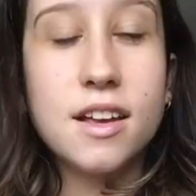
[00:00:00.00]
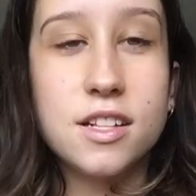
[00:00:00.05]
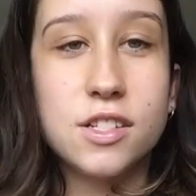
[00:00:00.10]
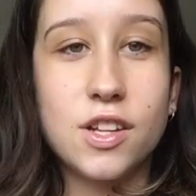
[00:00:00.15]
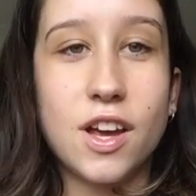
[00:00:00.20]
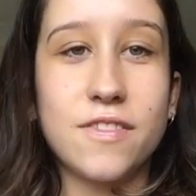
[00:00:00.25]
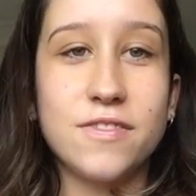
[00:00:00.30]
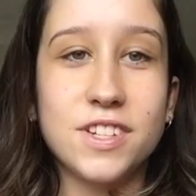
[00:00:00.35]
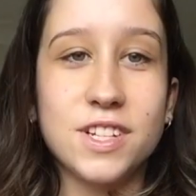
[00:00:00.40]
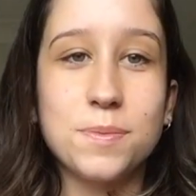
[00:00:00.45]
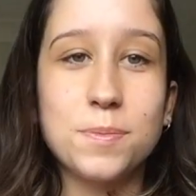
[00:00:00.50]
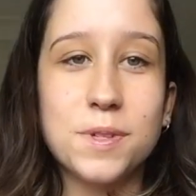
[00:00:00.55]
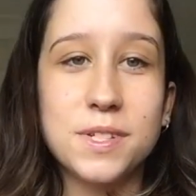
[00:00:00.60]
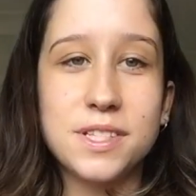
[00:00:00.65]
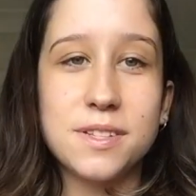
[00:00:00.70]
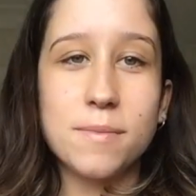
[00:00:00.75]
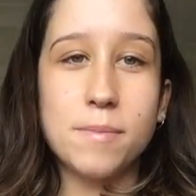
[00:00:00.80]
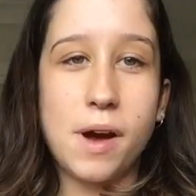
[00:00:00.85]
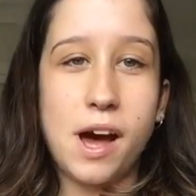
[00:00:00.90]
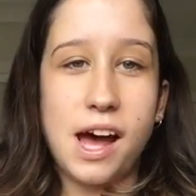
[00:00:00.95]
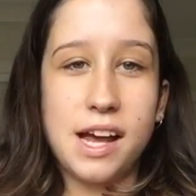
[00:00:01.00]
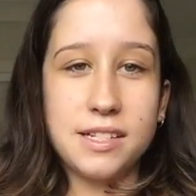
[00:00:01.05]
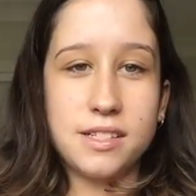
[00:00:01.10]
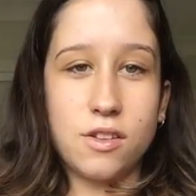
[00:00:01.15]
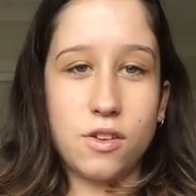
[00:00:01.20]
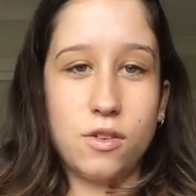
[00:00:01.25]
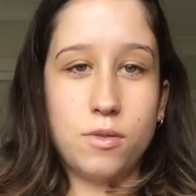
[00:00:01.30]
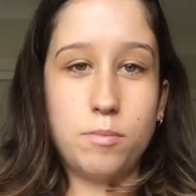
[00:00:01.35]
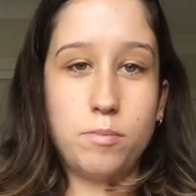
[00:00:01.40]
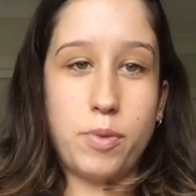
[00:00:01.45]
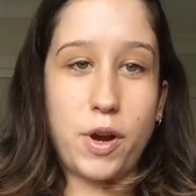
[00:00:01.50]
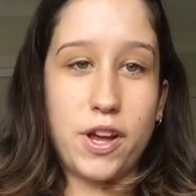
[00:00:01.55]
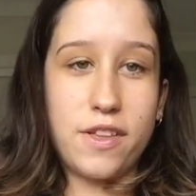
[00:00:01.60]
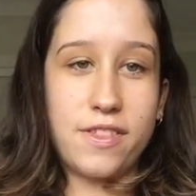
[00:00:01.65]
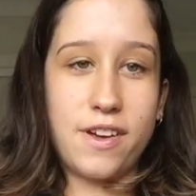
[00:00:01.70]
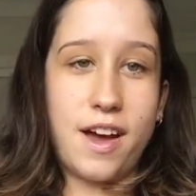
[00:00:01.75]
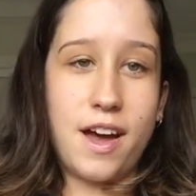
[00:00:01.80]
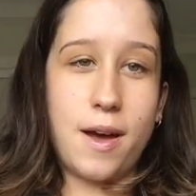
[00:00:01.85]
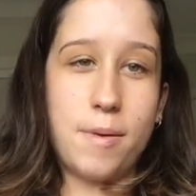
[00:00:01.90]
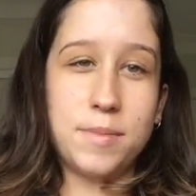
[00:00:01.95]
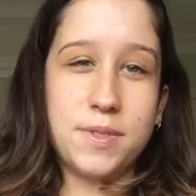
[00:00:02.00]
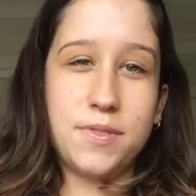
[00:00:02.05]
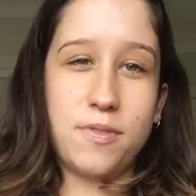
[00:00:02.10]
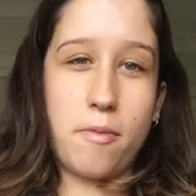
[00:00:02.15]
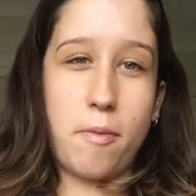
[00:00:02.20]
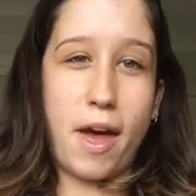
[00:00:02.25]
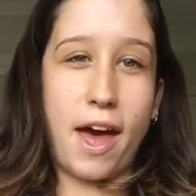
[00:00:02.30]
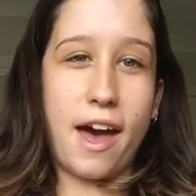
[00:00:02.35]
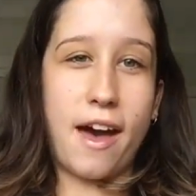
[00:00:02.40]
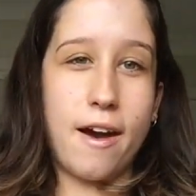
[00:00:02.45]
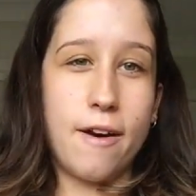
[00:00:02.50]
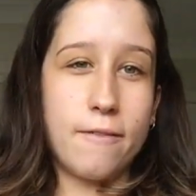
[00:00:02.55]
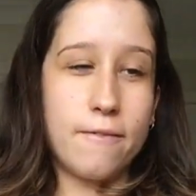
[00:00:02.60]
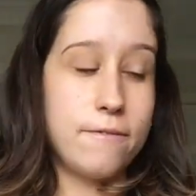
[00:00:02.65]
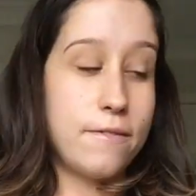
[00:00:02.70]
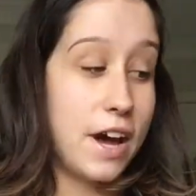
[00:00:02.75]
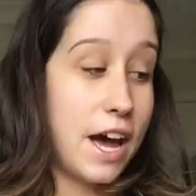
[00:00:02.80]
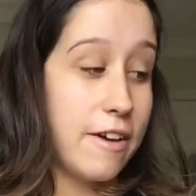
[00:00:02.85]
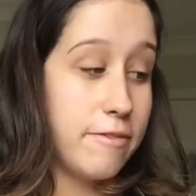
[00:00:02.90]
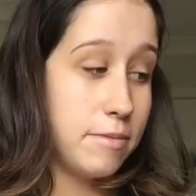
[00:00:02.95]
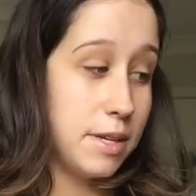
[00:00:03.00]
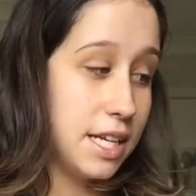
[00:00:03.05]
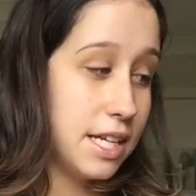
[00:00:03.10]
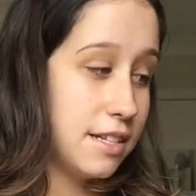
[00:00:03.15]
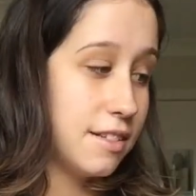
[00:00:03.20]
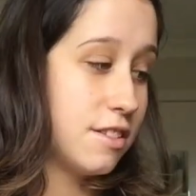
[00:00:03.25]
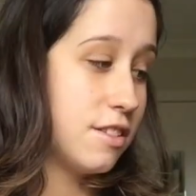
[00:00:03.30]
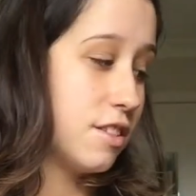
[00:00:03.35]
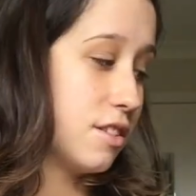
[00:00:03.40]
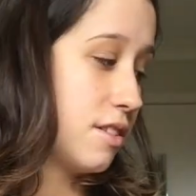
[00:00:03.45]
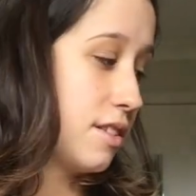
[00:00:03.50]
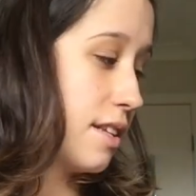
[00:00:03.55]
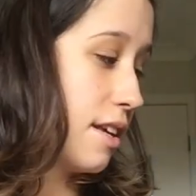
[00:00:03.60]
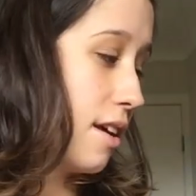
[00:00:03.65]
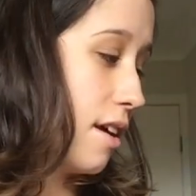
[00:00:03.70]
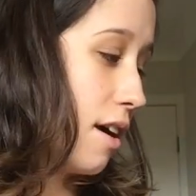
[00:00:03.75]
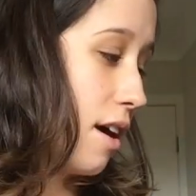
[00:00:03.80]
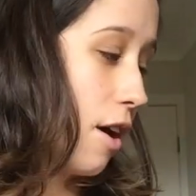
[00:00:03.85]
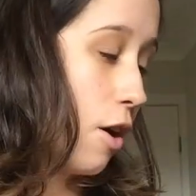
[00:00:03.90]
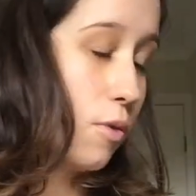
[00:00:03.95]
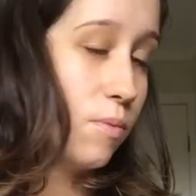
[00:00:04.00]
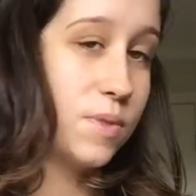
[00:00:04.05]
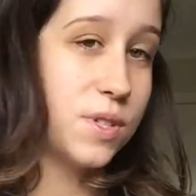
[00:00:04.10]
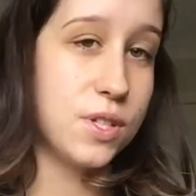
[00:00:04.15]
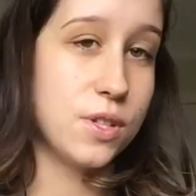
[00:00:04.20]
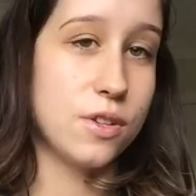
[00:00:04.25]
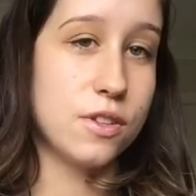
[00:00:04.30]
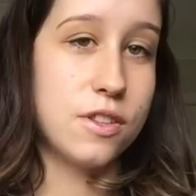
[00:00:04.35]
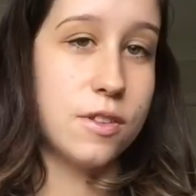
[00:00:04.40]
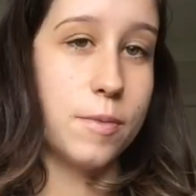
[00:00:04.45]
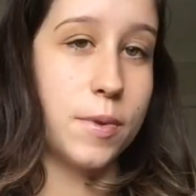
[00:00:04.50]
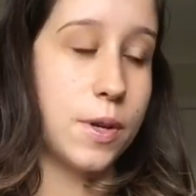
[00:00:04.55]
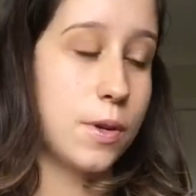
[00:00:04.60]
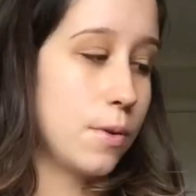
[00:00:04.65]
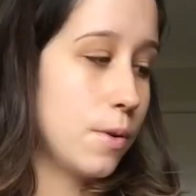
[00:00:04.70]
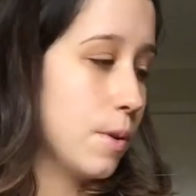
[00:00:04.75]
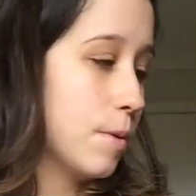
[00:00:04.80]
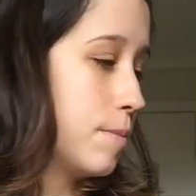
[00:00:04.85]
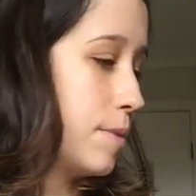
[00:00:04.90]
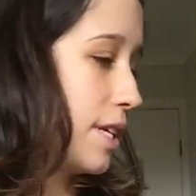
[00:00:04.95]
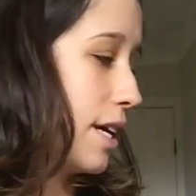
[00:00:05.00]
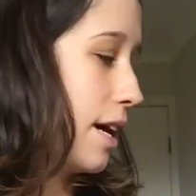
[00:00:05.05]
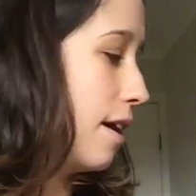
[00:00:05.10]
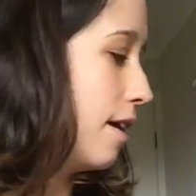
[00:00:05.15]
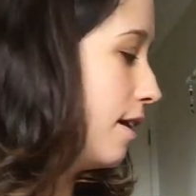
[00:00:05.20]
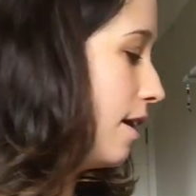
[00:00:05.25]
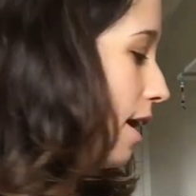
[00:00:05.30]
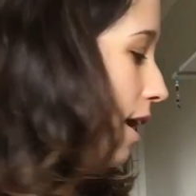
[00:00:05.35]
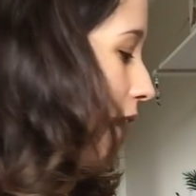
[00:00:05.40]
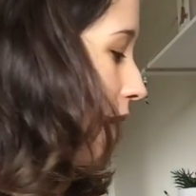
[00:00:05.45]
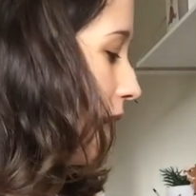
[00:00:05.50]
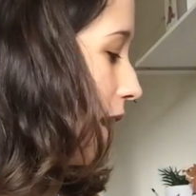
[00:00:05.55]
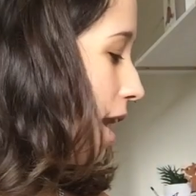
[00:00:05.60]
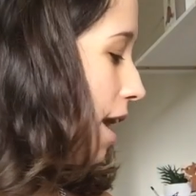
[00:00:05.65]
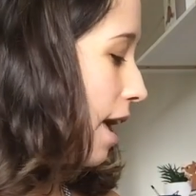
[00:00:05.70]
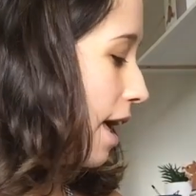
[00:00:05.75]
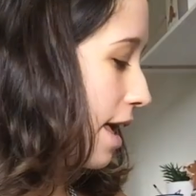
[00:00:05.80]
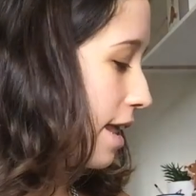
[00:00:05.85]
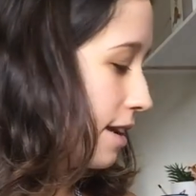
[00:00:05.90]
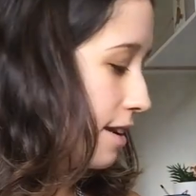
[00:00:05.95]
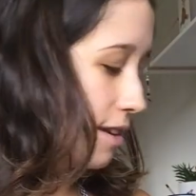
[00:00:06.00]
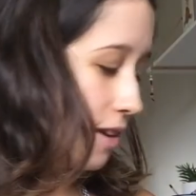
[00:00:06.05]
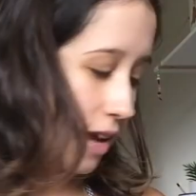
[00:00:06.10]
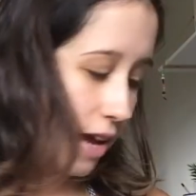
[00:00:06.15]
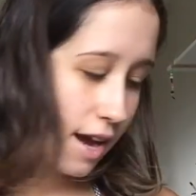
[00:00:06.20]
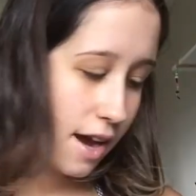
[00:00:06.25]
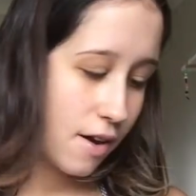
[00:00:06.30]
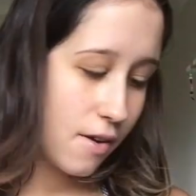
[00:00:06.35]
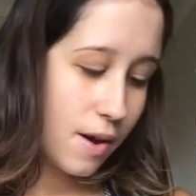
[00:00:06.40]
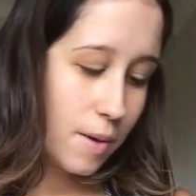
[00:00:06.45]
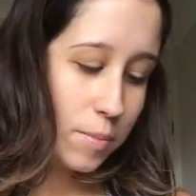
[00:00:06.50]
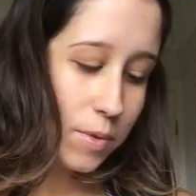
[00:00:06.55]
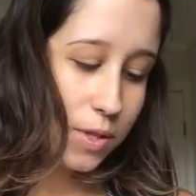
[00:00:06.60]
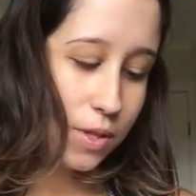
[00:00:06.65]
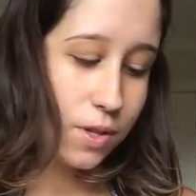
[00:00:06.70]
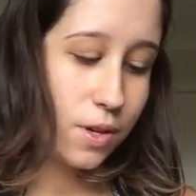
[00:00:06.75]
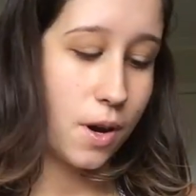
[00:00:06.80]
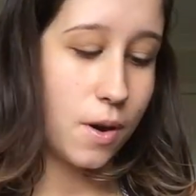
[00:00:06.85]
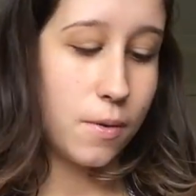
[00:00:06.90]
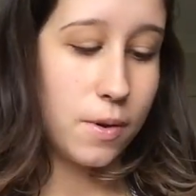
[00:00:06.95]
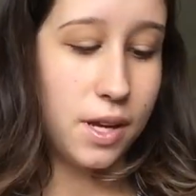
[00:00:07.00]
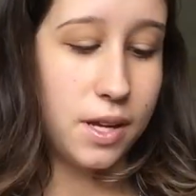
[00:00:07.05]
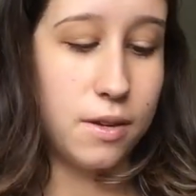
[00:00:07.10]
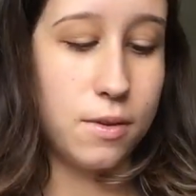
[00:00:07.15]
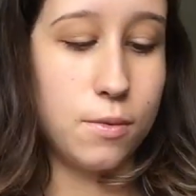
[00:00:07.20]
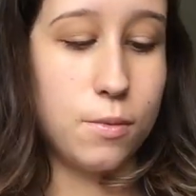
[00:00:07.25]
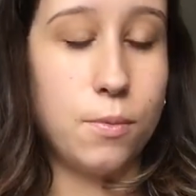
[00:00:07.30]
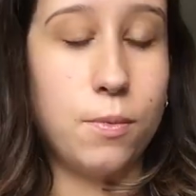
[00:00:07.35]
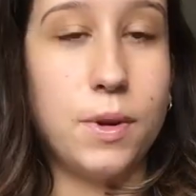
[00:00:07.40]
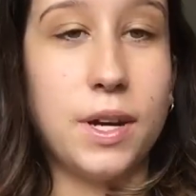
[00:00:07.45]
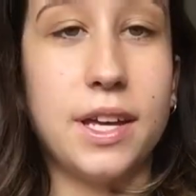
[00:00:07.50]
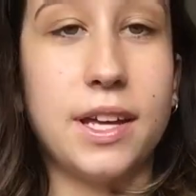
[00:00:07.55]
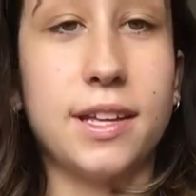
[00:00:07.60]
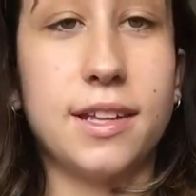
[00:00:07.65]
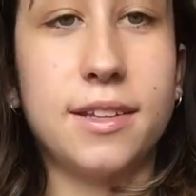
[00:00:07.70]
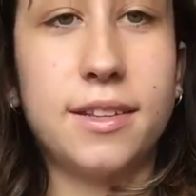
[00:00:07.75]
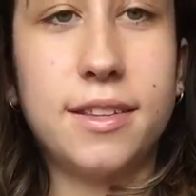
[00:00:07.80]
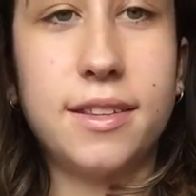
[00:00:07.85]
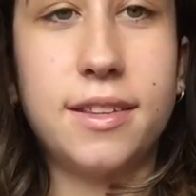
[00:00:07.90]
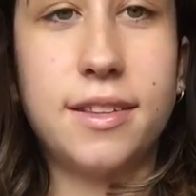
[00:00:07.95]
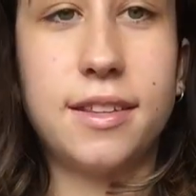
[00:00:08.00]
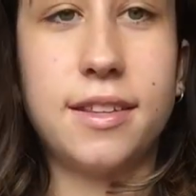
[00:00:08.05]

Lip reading: So I've just put some ice on both arms for about 5 minutes just to help soothe them and cool them down. And now I'm going to go in with